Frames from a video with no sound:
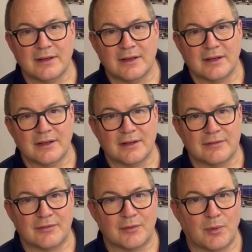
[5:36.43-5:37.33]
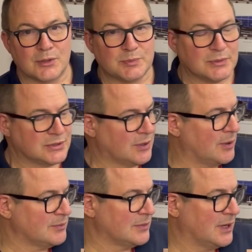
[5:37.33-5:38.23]
for the watchman to go
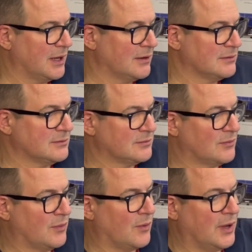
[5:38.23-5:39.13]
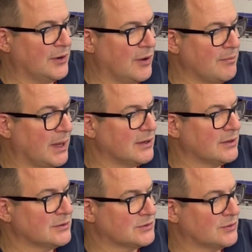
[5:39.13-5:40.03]
up and, or I don't know,
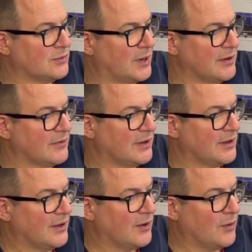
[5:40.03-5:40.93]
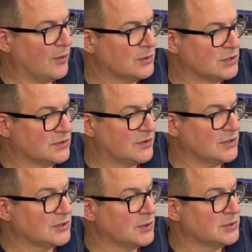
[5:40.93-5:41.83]
maintenance or whatever, or just for the
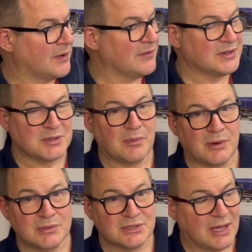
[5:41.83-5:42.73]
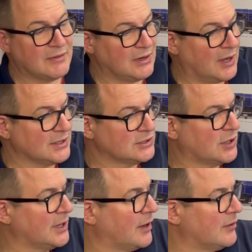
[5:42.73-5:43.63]
excuse of having somewhere else to have a light
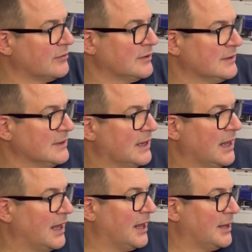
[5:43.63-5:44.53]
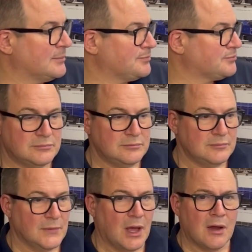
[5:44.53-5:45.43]
shine out of.
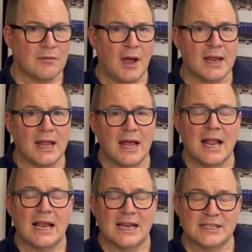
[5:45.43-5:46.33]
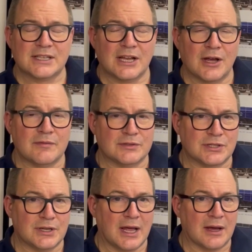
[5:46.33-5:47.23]
Right, let's get over
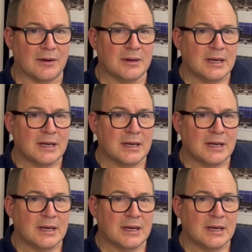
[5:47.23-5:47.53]
to now